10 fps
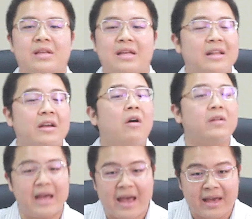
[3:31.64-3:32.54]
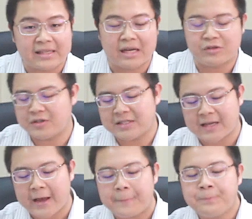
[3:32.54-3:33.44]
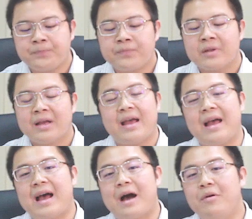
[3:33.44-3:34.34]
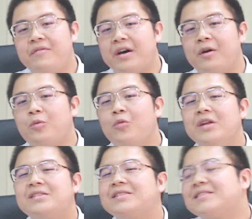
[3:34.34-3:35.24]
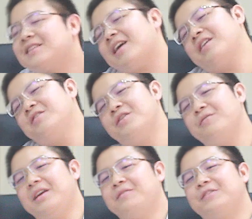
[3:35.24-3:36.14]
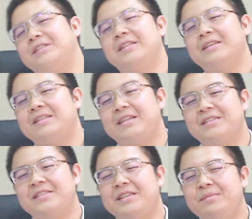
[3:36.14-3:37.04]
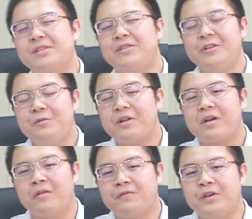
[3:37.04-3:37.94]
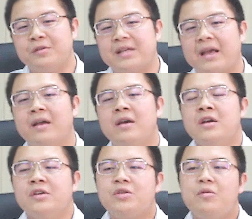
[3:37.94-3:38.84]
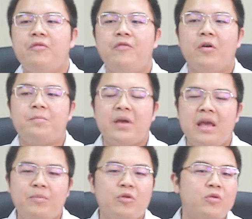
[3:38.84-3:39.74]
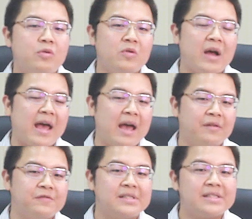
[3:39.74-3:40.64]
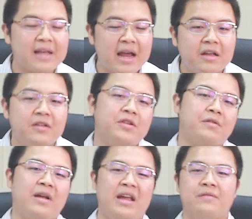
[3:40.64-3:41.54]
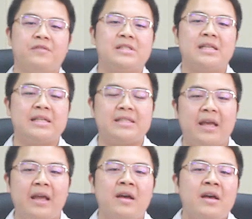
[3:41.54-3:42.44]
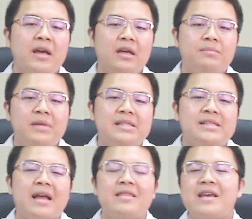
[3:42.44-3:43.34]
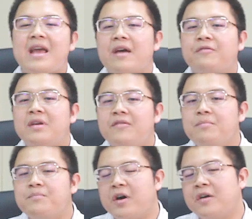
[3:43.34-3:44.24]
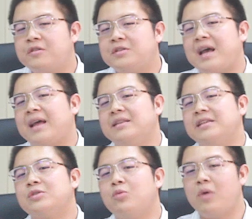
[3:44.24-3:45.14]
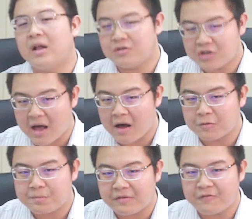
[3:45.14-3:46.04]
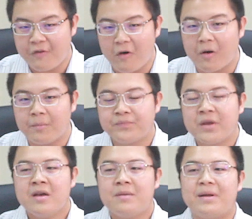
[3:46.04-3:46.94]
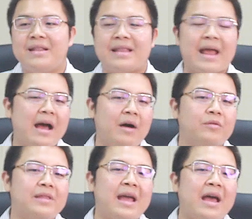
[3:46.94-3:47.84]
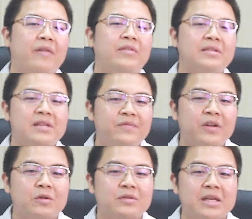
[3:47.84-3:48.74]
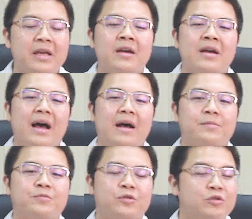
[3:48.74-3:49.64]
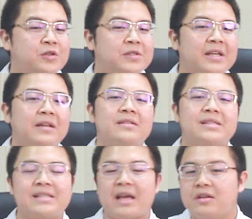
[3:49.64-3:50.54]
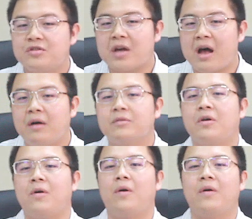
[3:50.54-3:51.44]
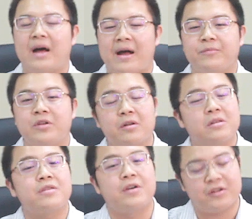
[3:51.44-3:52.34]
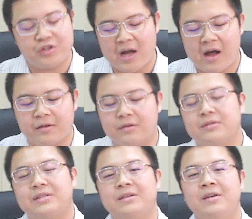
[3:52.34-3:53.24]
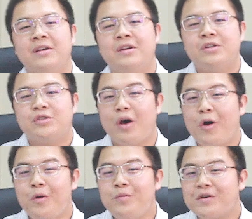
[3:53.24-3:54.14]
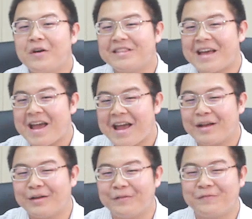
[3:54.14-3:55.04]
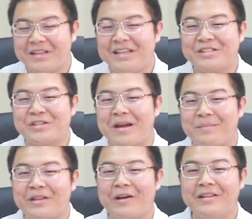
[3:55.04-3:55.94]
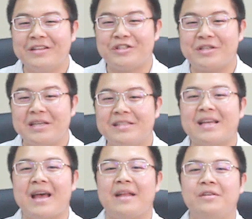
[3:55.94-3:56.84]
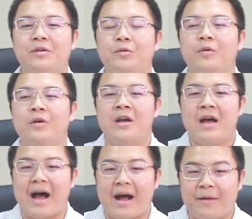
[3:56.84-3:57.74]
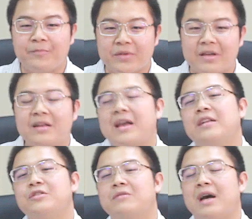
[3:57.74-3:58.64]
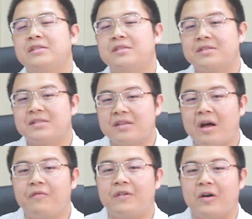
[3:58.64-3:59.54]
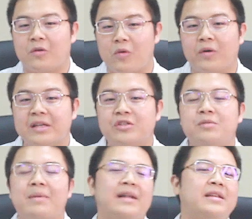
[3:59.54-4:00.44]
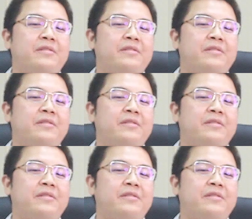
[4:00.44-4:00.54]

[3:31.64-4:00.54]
killing all the eggs, I should say. However, what's secondary infertility? It seems a little bit confusing. So for people who have secondary infertility, it means that they have given birth to at least one child before, but now they are having difficulty producing the second child or the third child. So I hope you got the hang of these terminologies and you can categorize yourself according to my